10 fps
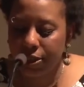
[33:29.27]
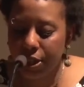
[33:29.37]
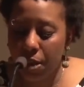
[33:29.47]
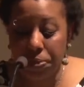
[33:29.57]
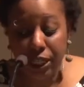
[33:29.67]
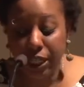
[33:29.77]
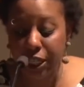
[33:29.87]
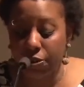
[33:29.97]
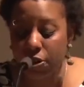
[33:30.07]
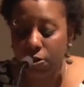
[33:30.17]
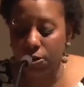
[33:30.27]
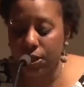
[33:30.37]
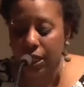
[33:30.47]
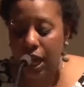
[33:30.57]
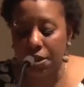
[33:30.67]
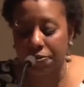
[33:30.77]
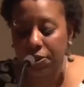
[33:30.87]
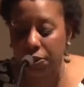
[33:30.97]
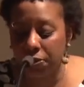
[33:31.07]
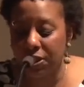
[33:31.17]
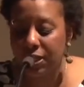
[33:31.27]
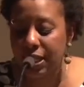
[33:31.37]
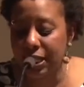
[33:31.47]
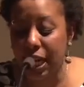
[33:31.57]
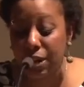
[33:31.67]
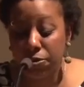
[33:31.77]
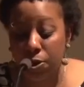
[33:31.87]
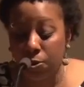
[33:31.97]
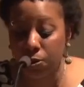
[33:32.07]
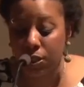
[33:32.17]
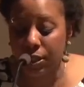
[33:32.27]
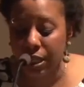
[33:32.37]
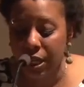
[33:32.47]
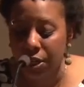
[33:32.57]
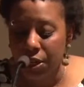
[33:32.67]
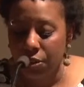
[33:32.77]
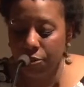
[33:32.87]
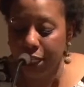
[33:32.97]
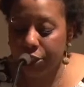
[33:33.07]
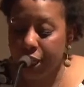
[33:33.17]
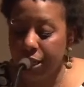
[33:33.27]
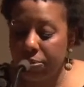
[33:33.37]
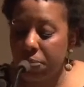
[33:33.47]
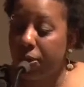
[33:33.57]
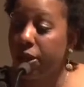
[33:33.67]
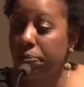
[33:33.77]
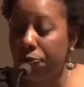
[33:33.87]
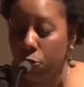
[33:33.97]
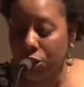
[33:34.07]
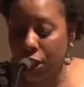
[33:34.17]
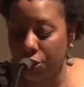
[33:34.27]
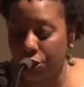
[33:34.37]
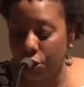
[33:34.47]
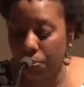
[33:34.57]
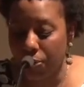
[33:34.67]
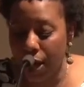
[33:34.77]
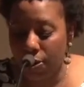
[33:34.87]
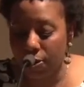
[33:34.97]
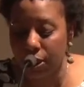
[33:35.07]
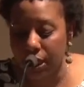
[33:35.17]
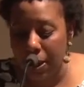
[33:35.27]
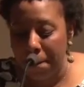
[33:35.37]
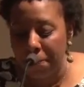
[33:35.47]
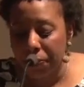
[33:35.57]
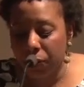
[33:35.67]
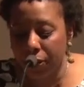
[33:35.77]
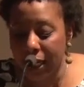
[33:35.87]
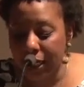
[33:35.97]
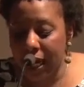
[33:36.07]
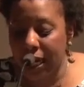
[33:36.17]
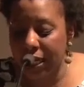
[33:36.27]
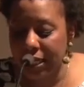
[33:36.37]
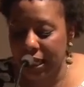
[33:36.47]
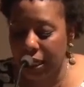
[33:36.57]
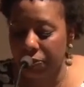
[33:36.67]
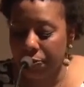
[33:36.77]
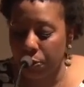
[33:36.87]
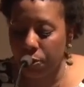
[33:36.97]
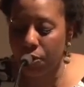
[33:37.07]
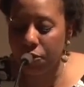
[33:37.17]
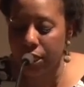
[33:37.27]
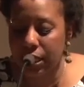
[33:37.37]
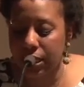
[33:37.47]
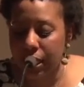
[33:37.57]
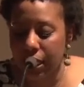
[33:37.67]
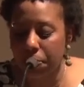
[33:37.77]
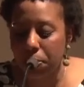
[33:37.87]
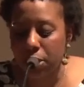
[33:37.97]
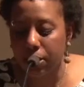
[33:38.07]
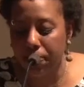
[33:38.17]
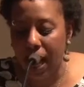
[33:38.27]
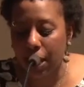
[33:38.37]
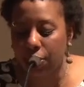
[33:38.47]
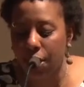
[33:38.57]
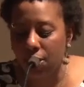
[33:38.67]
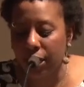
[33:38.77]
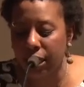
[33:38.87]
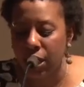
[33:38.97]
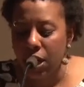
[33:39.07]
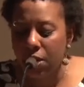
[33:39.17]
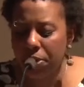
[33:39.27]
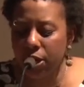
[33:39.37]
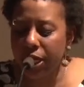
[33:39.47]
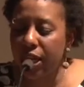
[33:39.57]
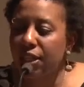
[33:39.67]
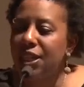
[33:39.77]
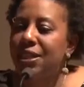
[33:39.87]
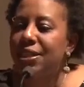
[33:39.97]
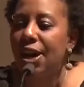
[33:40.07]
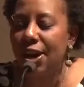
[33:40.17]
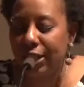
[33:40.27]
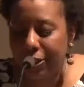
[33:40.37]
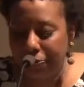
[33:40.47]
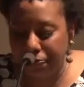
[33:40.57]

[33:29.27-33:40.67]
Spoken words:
Uppity Negroes and highfalutins and Tyrones. Rick James appearing before Judge Joe Brown. Granddaddies eating fruit over the sink. Bernie Mac growling, "America, let's talk."